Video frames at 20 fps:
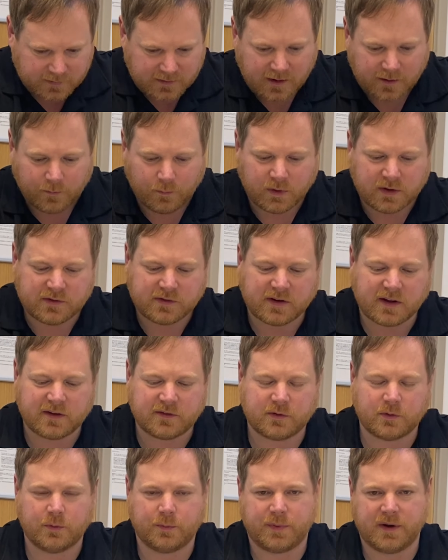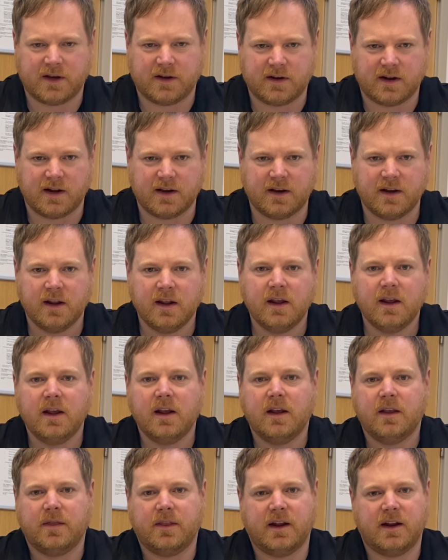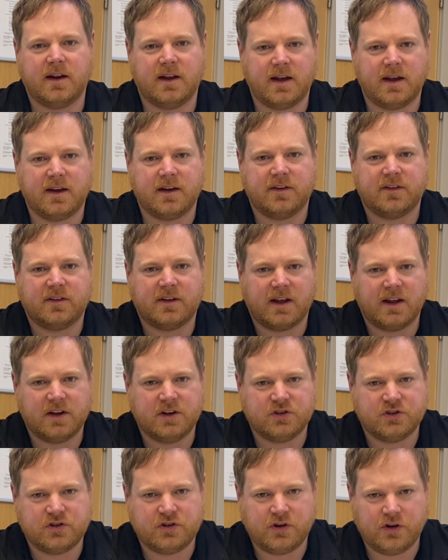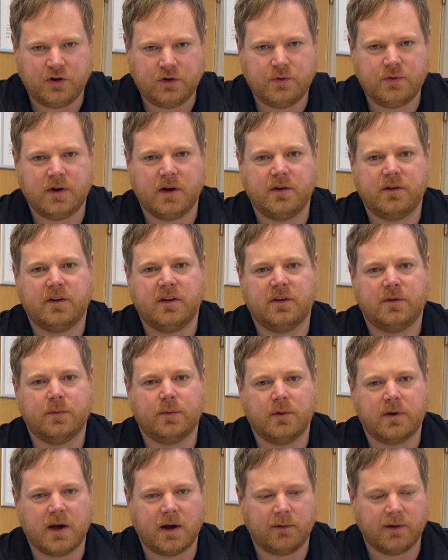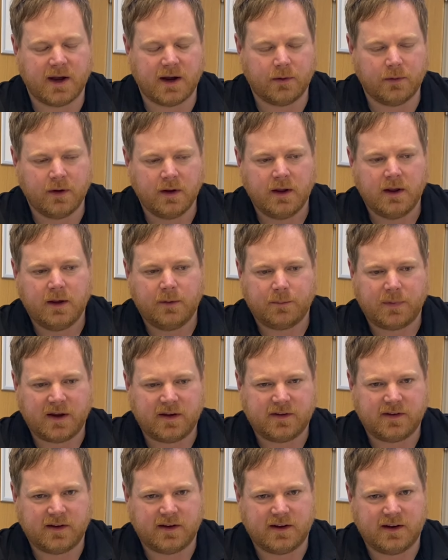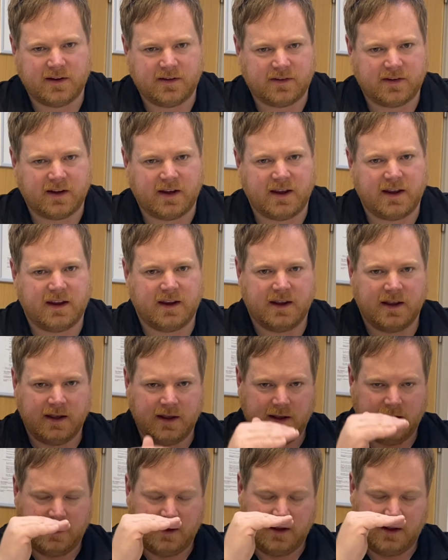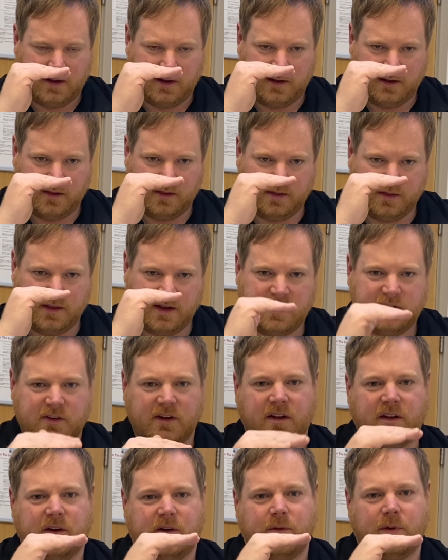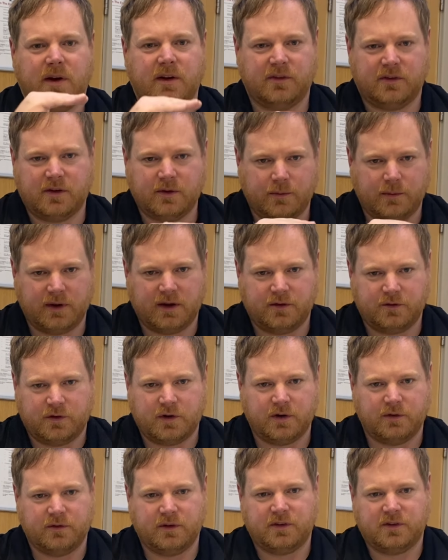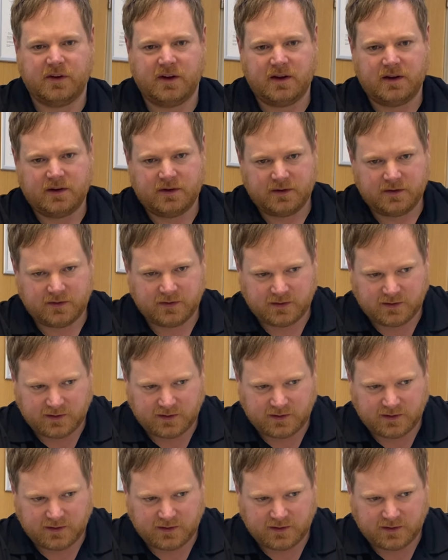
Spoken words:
And once that's all been done, then a stage 2 notice will go out, basically saying these are the quotes that we have got returned.